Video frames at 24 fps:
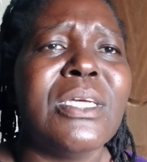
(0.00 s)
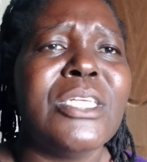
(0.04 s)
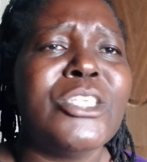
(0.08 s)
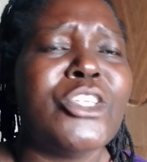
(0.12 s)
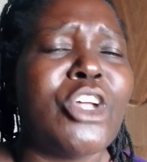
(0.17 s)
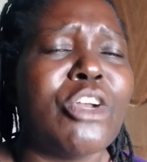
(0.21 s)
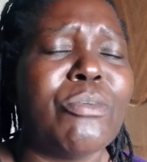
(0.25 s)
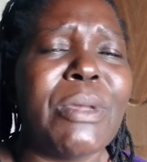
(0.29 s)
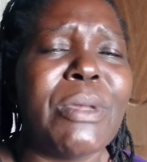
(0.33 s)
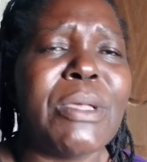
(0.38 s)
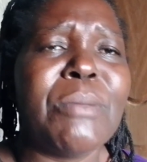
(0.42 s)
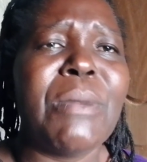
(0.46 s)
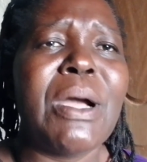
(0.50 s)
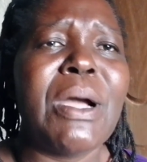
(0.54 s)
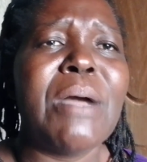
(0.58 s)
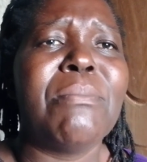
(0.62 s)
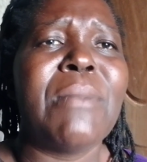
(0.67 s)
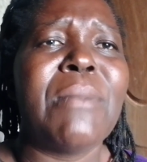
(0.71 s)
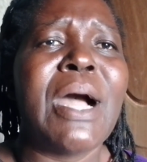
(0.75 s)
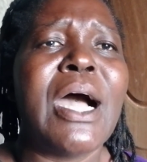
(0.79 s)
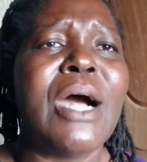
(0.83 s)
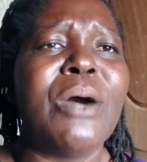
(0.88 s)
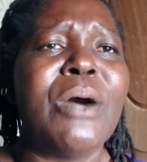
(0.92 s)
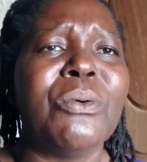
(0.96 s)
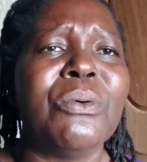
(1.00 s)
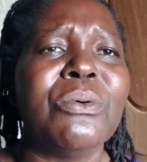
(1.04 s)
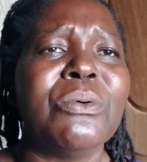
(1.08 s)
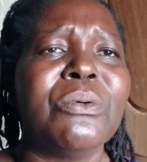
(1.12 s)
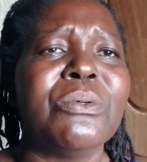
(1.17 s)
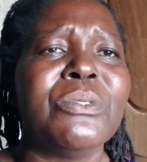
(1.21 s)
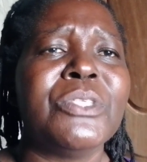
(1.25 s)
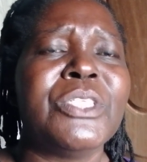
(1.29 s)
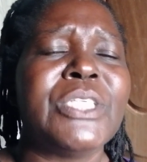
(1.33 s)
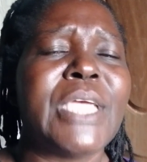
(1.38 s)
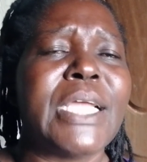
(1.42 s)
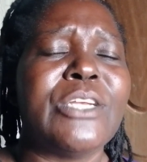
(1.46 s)
told my mom
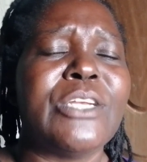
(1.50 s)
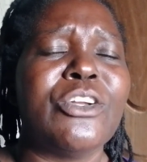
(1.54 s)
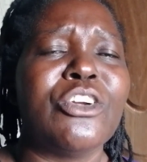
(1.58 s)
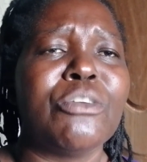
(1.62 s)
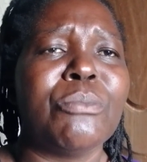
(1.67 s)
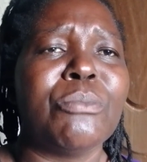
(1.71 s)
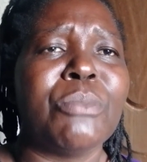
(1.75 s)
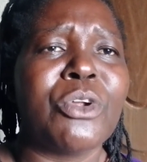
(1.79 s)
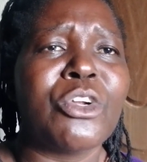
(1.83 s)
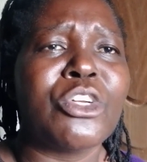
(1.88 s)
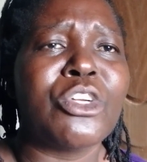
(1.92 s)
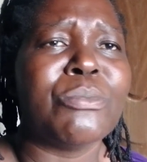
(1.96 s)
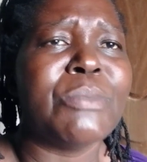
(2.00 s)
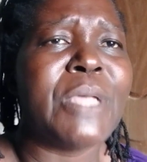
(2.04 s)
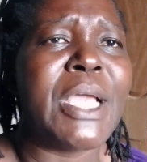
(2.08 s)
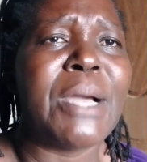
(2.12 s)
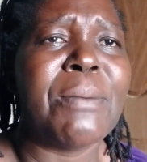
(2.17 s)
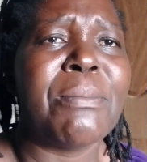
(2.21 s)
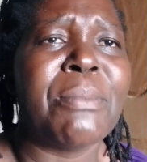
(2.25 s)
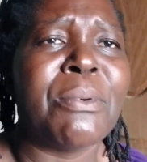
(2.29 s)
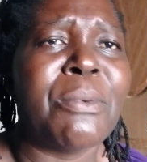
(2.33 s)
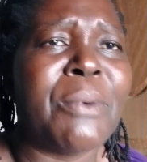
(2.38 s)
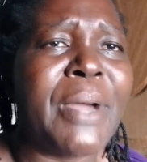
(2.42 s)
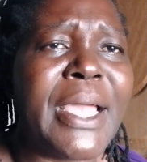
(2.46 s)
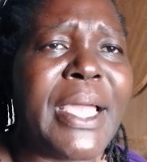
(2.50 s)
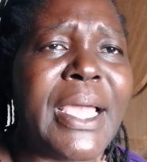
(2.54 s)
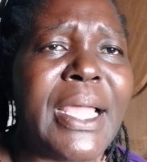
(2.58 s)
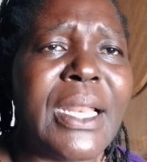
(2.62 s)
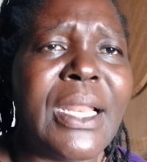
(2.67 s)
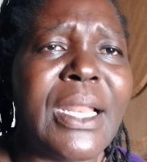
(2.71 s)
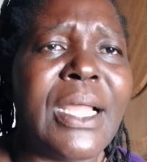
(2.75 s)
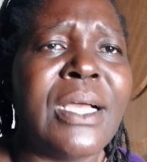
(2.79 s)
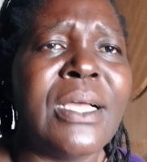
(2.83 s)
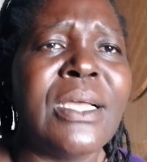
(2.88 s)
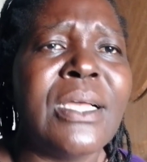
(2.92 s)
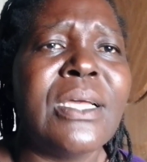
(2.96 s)
how she had not brought me up
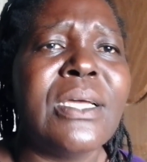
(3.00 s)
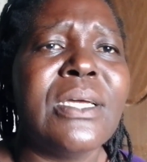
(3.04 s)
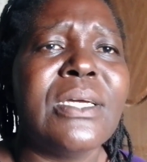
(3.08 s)
well.